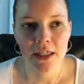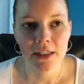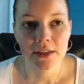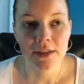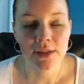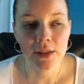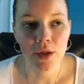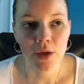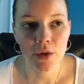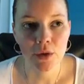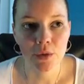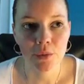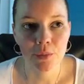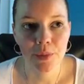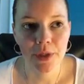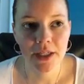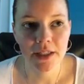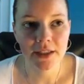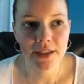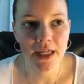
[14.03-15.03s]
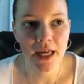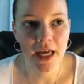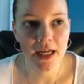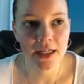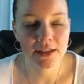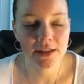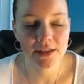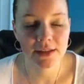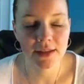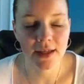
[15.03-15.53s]
So Bentley
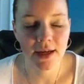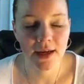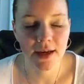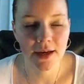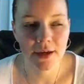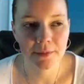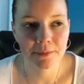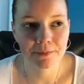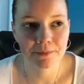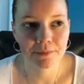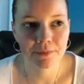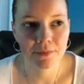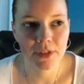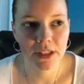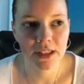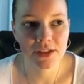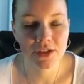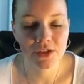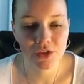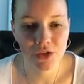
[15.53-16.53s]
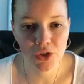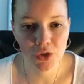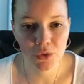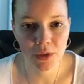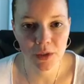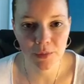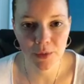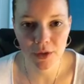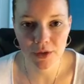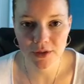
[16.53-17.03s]
had his
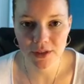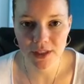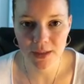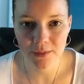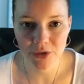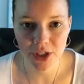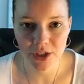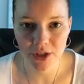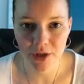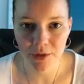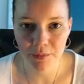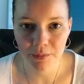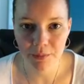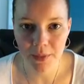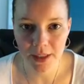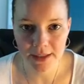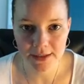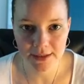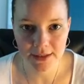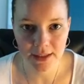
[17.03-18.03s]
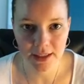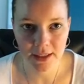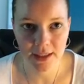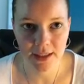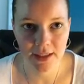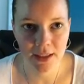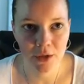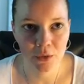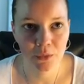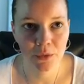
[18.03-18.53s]
2-week post-op check on
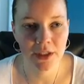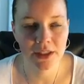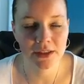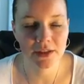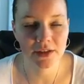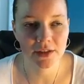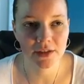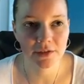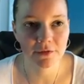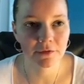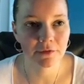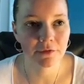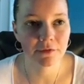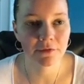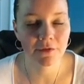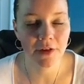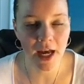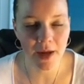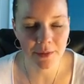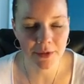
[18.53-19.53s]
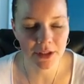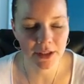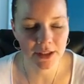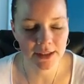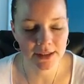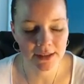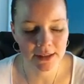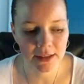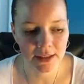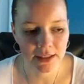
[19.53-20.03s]
Monday. It went
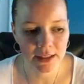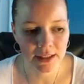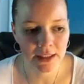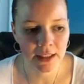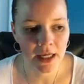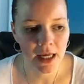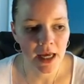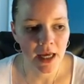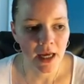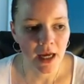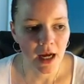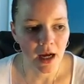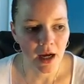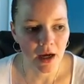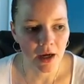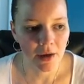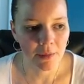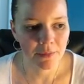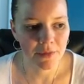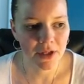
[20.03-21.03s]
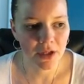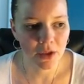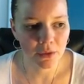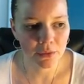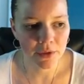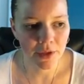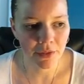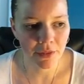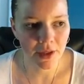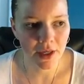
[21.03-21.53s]
fabulously. The
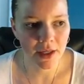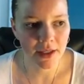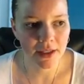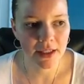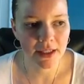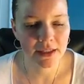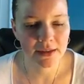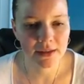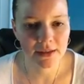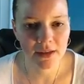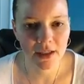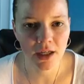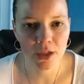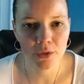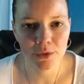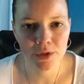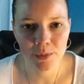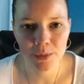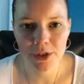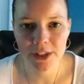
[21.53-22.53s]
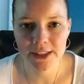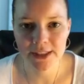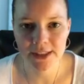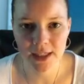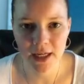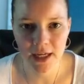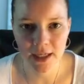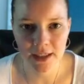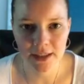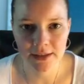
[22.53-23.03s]
only thing, his tongue was pretty
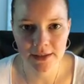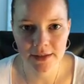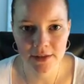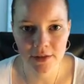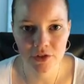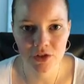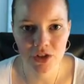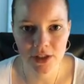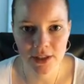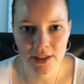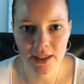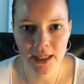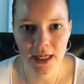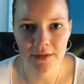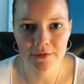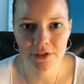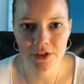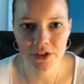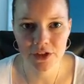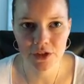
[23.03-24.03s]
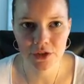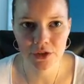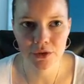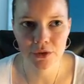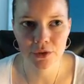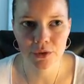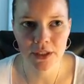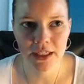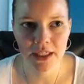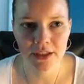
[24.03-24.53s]
tight, so she did have to
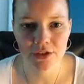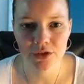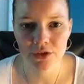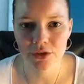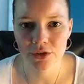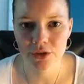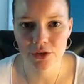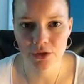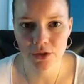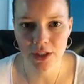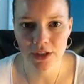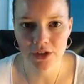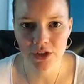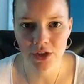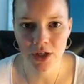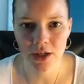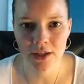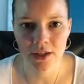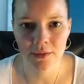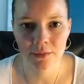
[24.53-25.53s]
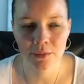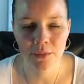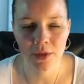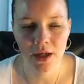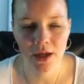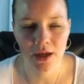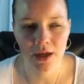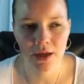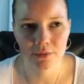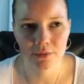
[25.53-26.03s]
do an extra stretch on him,
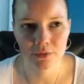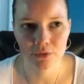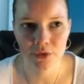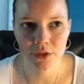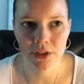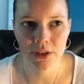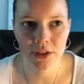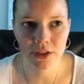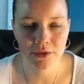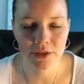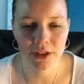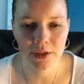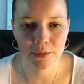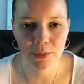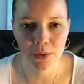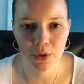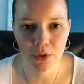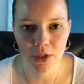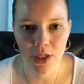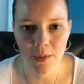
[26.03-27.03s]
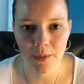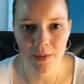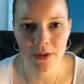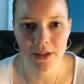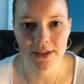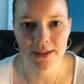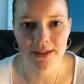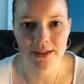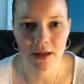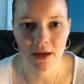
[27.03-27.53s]
really pull up
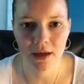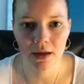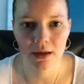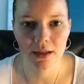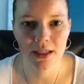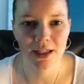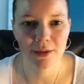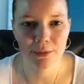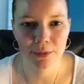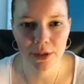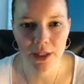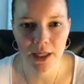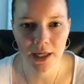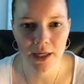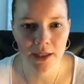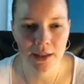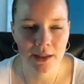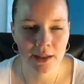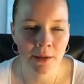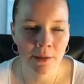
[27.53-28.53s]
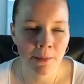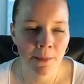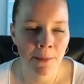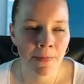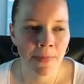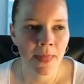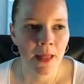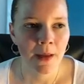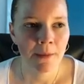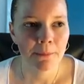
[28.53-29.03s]
on his tongue. He bled.
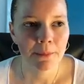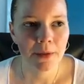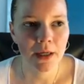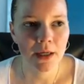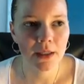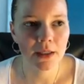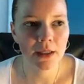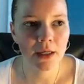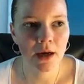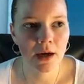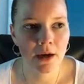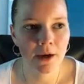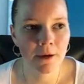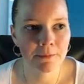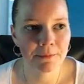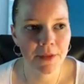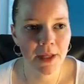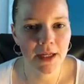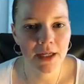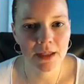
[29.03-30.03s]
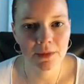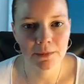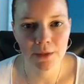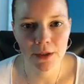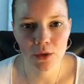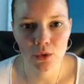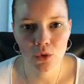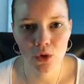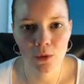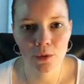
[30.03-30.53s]
But that can
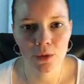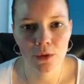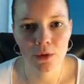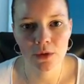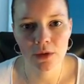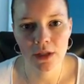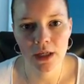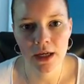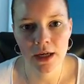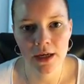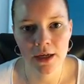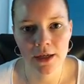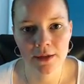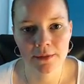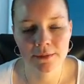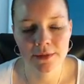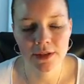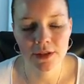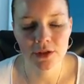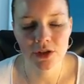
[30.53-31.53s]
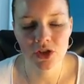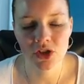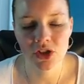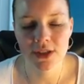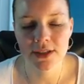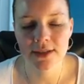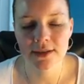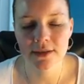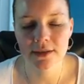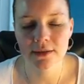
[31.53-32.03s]
be normal, so she
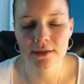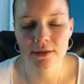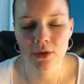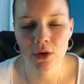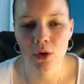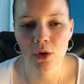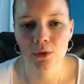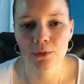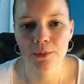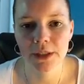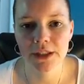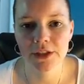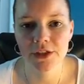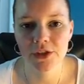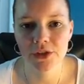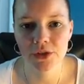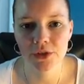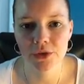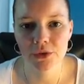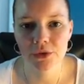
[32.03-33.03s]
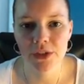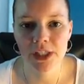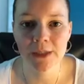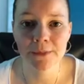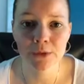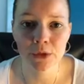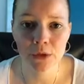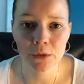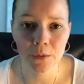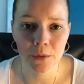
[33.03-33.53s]
just told me to
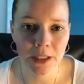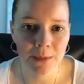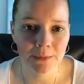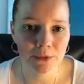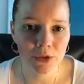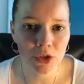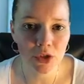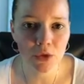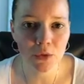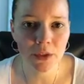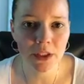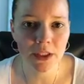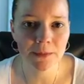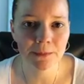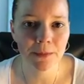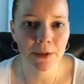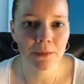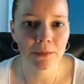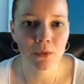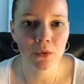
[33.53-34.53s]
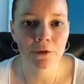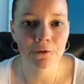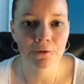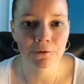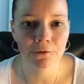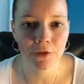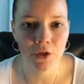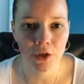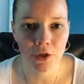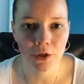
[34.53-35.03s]
keep doing what I'm doing, but more
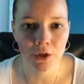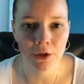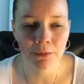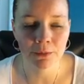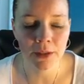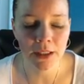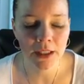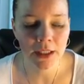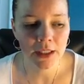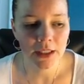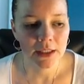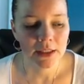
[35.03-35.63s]
firm.